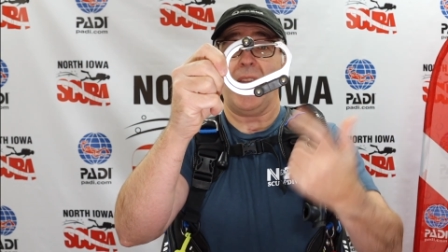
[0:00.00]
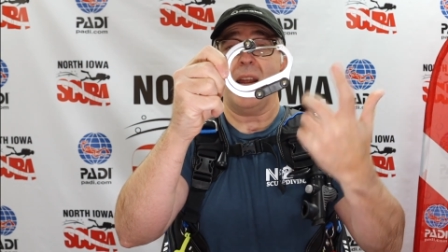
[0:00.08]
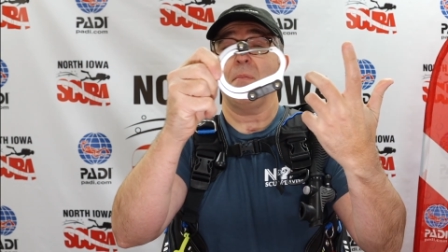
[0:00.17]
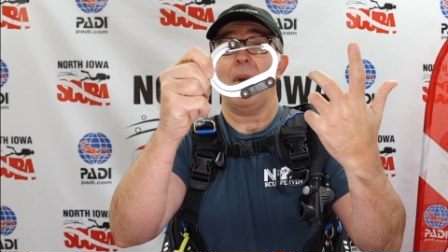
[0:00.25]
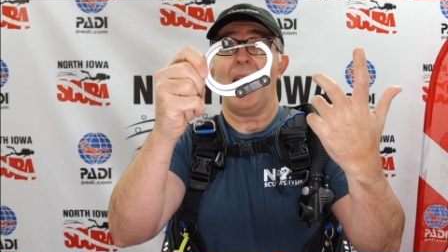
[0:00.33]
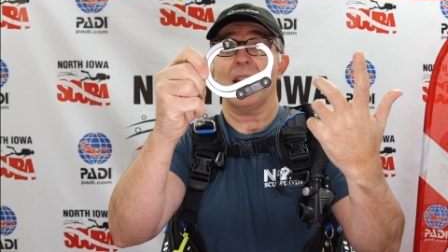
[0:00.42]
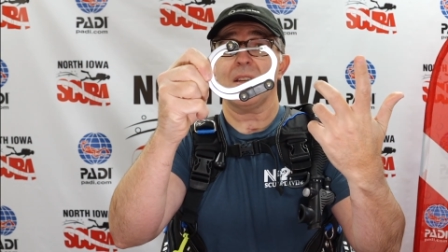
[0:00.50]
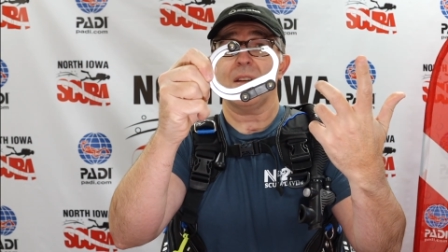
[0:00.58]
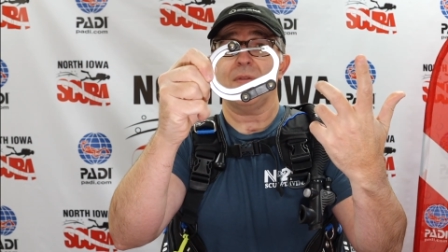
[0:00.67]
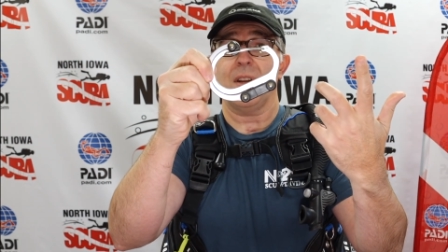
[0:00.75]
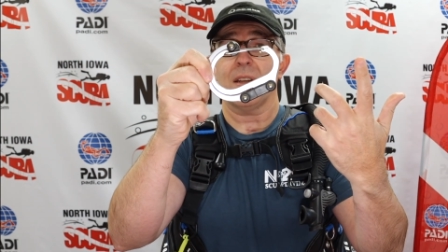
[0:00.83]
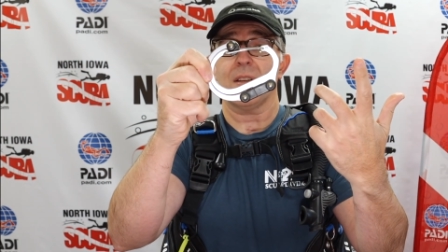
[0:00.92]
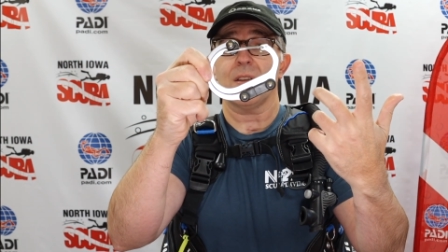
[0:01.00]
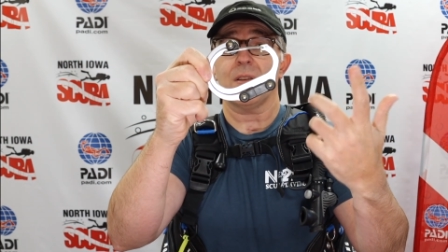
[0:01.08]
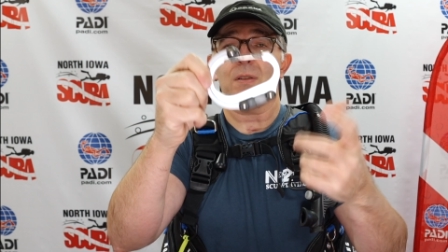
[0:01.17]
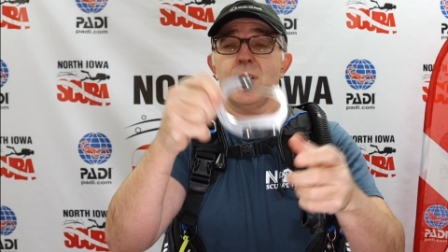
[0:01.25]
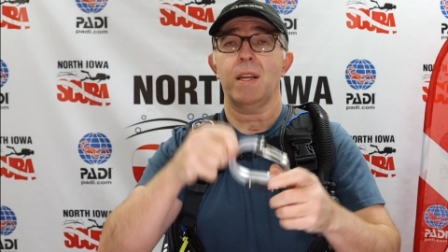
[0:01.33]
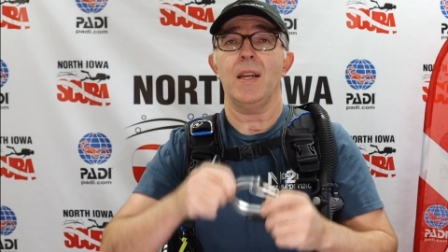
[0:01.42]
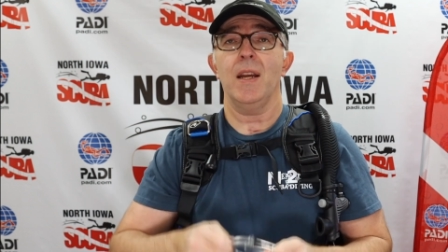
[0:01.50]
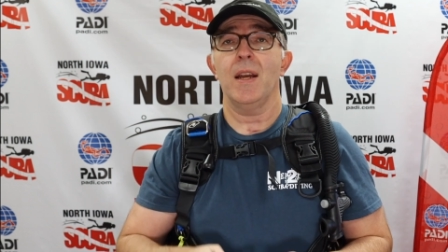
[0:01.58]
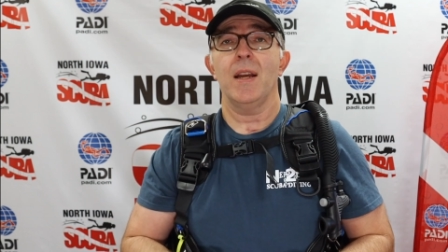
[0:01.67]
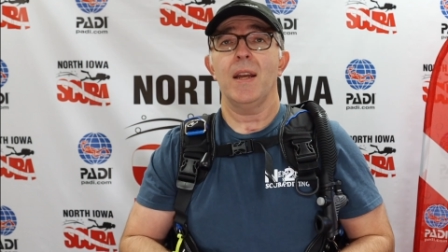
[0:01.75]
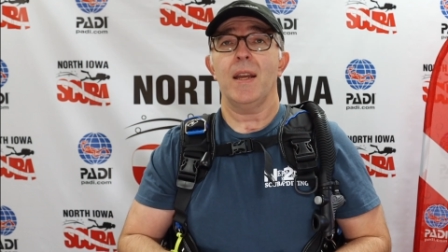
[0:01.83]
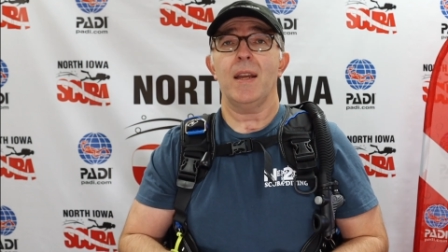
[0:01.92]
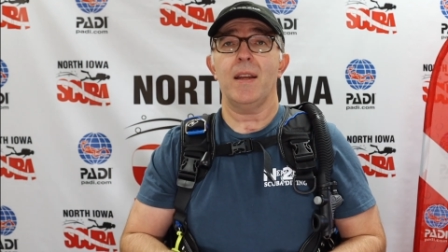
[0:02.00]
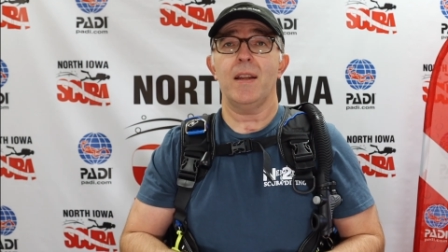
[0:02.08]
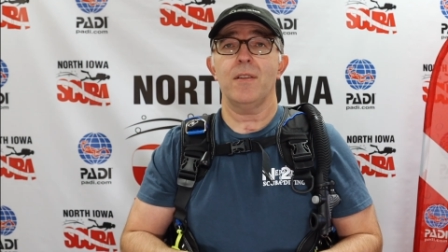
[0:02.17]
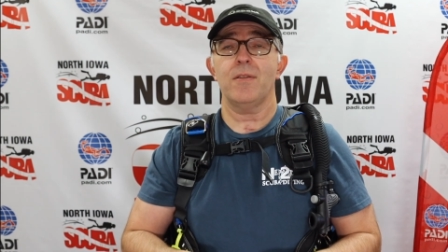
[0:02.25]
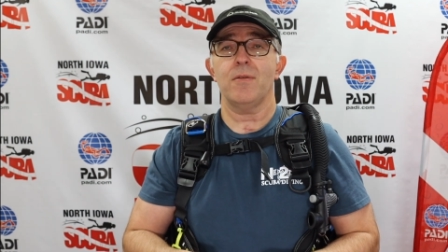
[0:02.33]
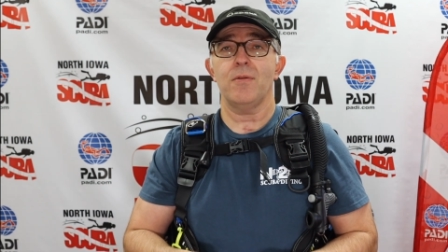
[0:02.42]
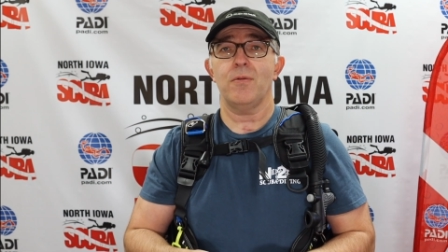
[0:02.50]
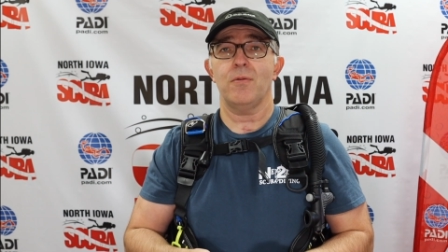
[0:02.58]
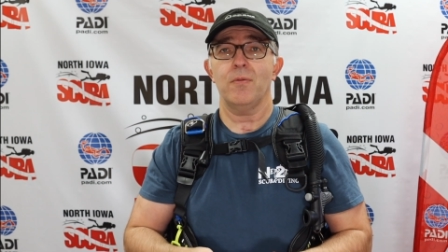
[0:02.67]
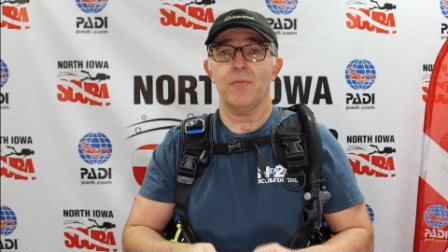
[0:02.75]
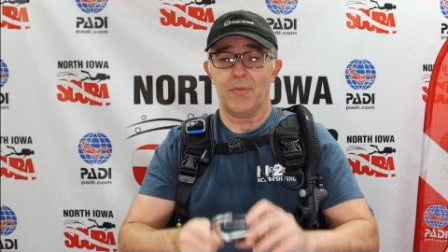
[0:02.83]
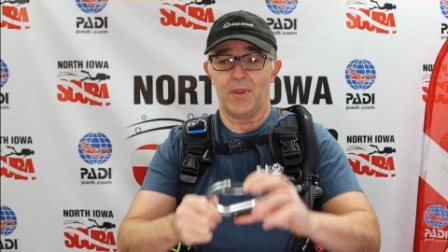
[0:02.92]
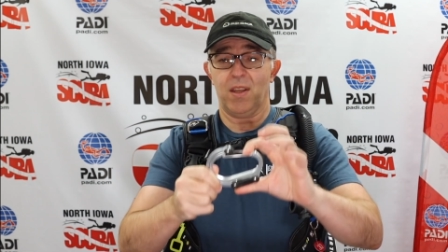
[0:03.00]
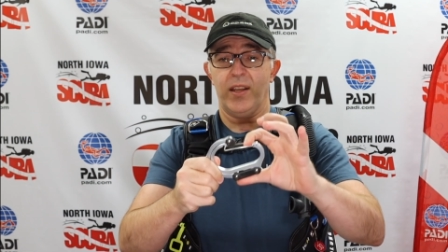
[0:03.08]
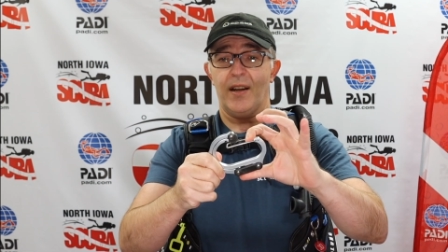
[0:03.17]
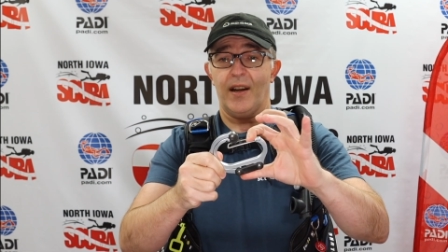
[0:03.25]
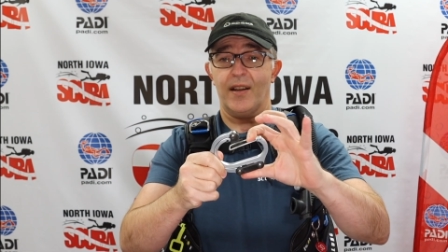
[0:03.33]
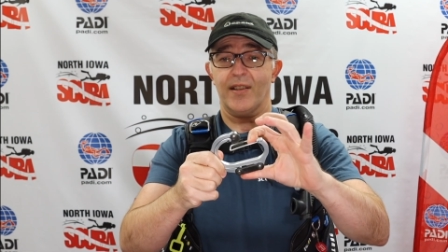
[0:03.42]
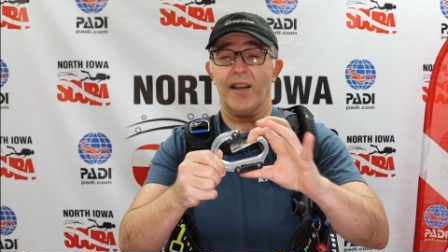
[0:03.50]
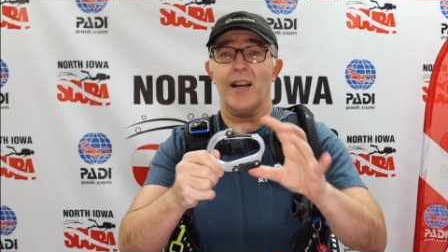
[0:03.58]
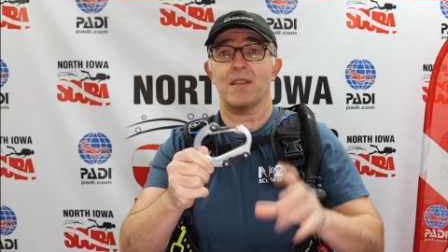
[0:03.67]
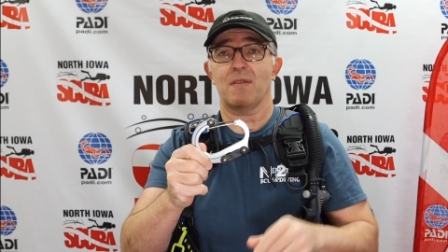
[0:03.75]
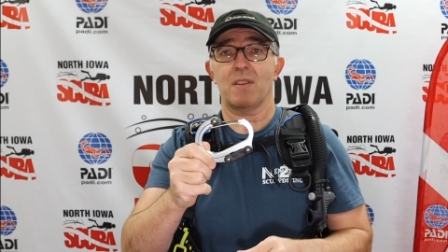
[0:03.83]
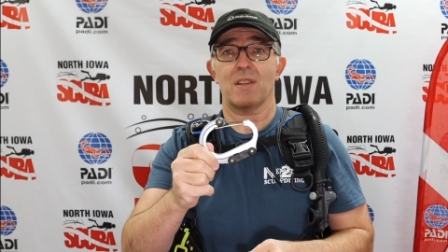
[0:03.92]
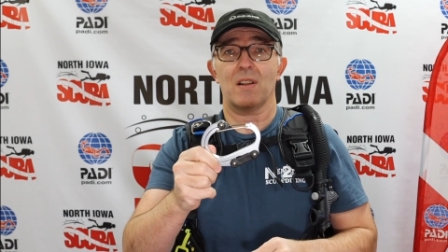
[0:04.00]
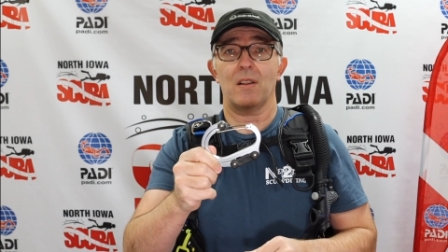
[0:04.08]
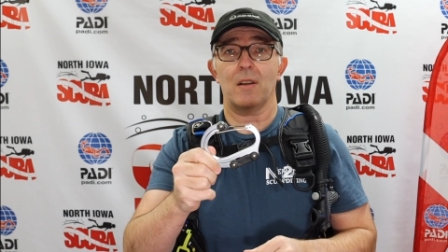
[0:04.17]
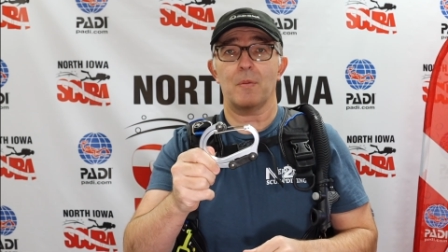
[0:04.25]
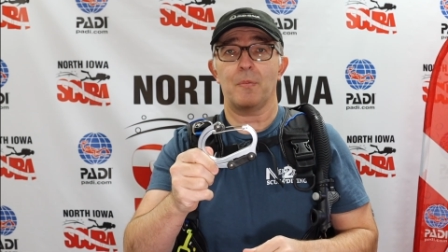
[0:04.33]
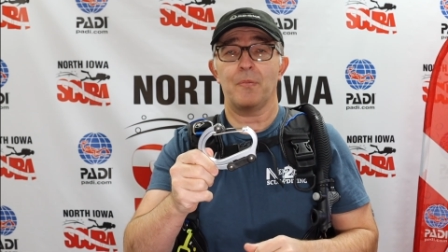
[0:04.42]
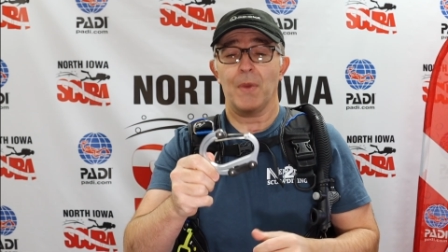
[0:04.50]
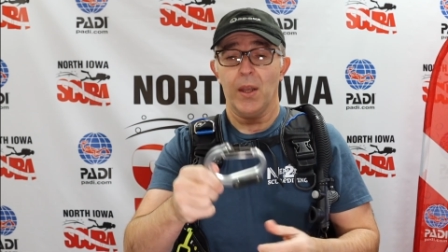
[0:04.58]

and mask if necessary into the uh, size of this clip.